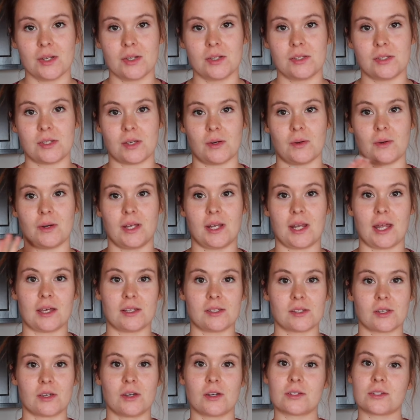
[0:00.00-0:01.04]
So it
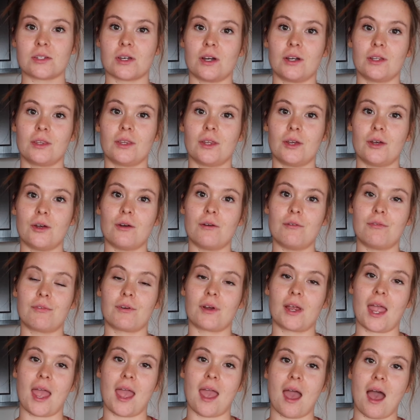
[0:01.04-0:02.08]
has cooked on low
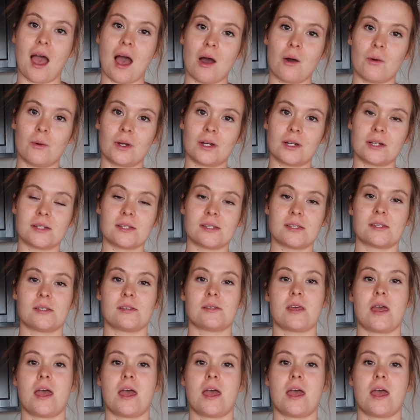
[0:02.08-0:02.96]
for 8 hours.